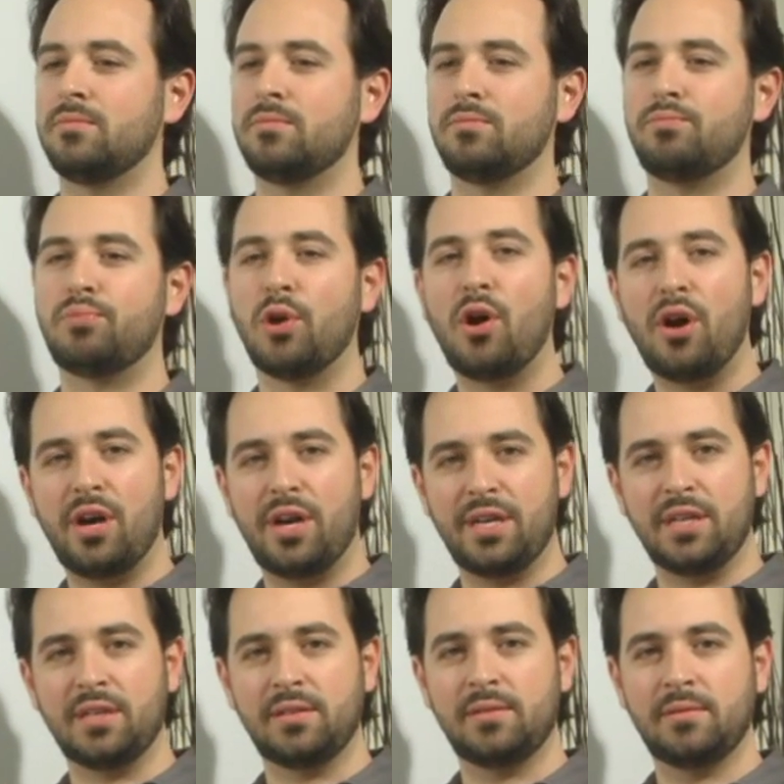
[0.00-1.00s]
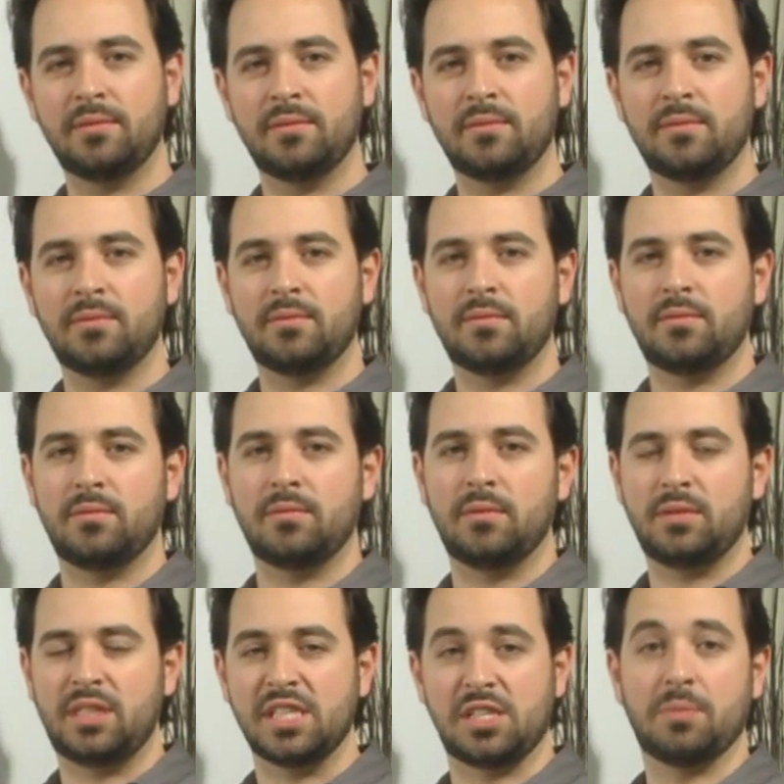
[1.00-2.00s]
broad
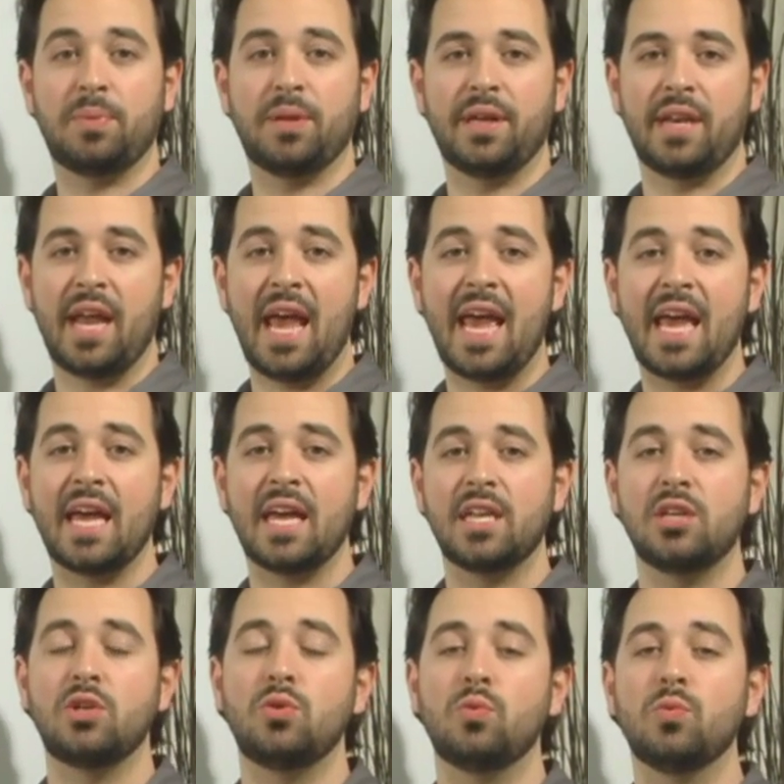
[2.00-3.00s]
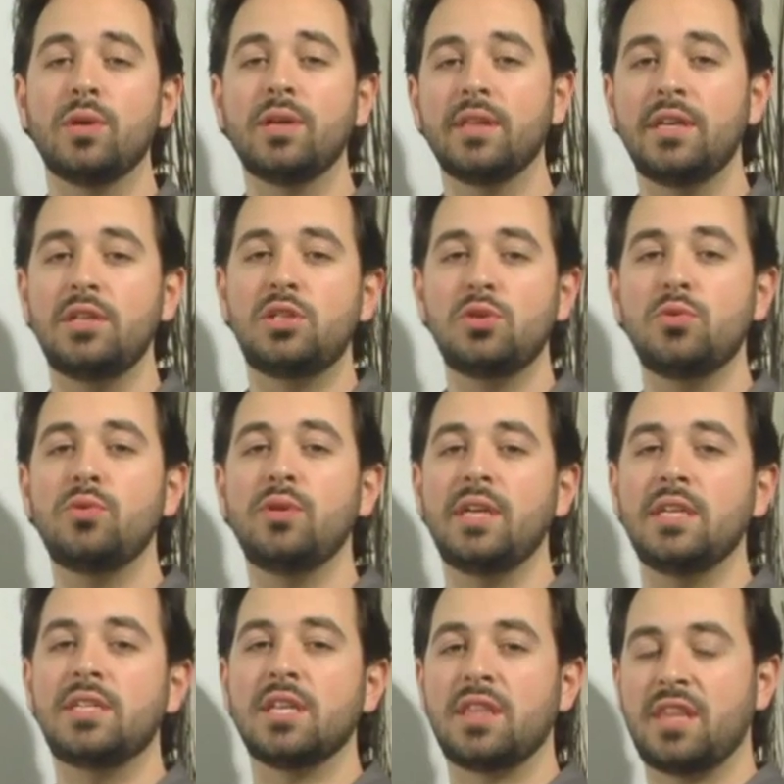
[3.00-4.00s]
discipline, and you really do
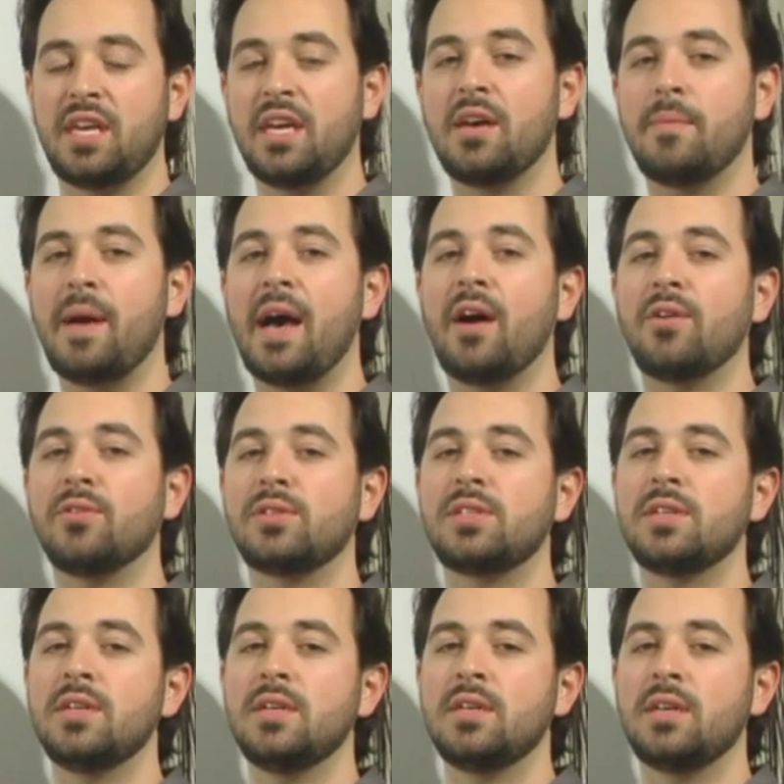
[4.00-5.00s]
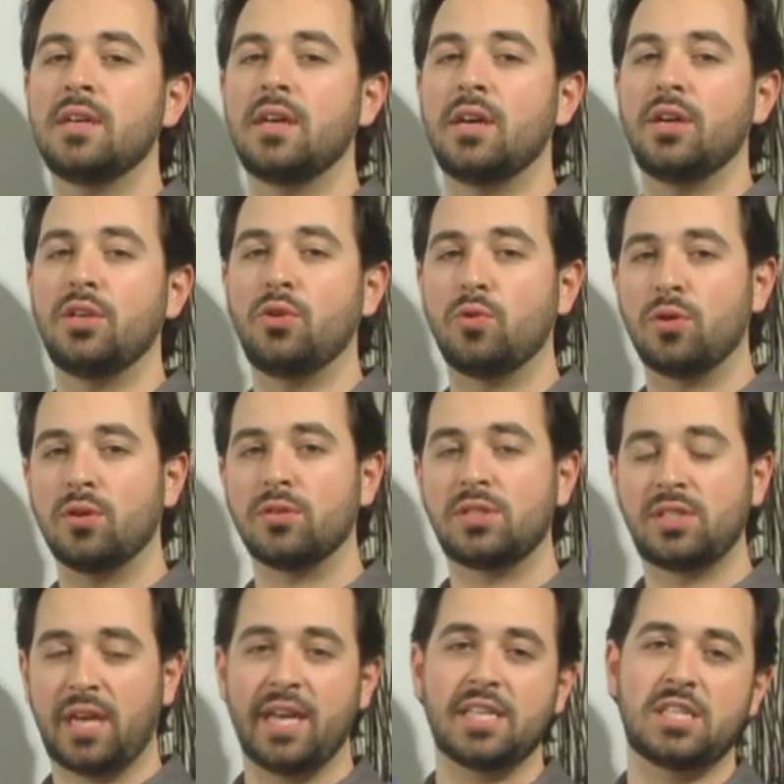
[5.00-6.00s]
need to think about your
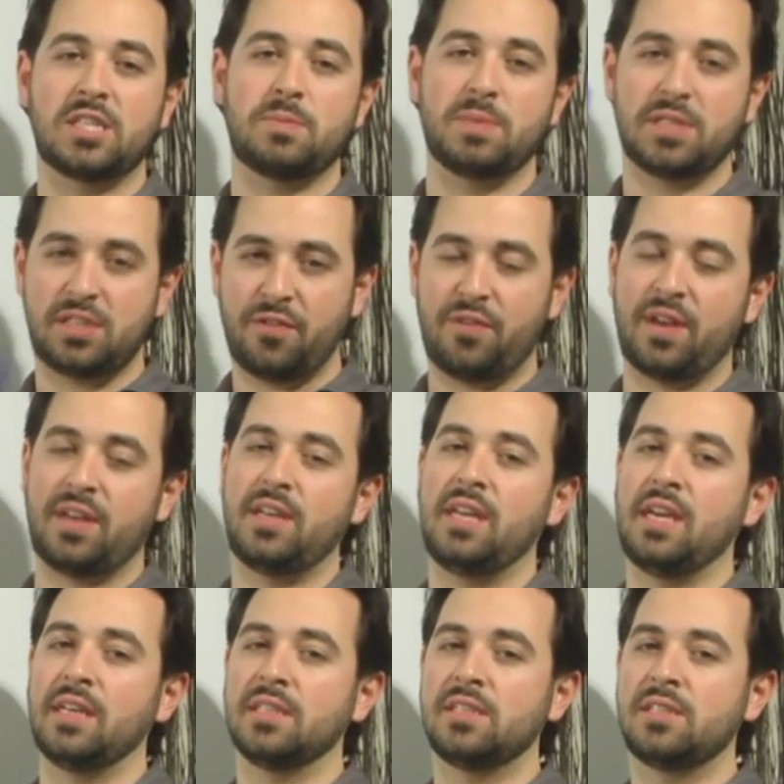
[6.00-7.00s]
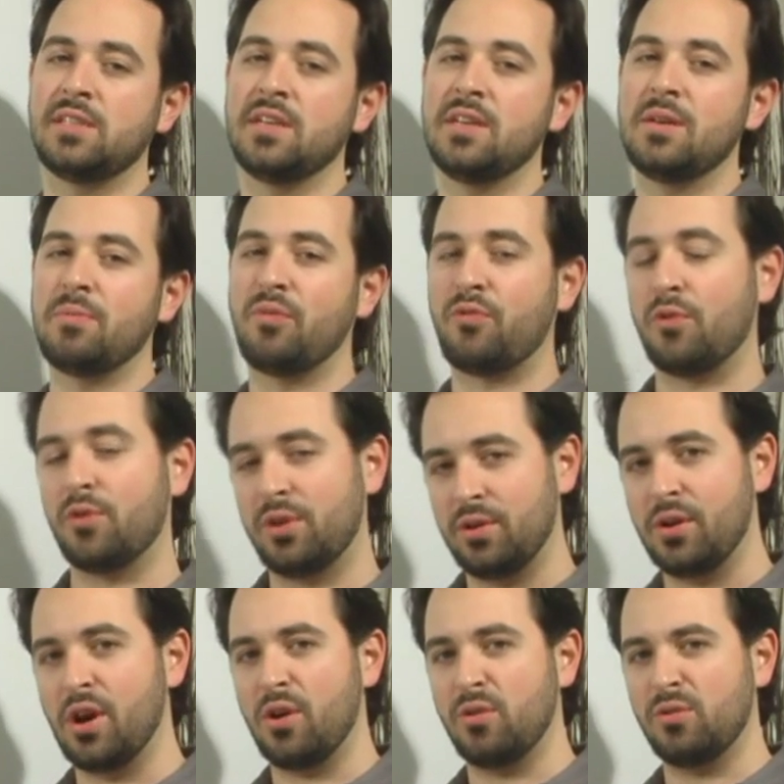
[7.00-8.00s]
site's specific needs before you
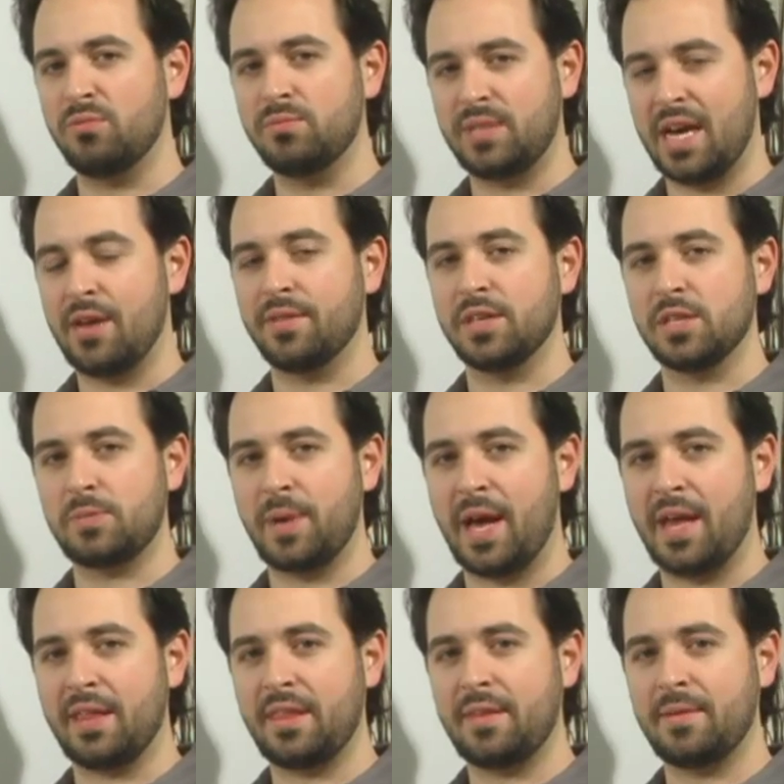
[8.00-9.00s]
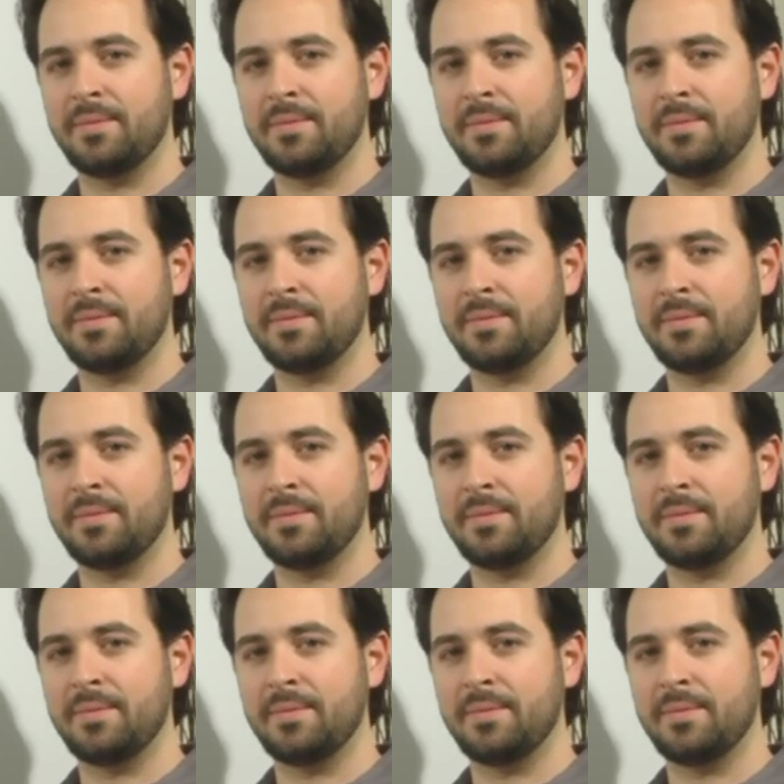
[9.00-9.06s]
go down this path.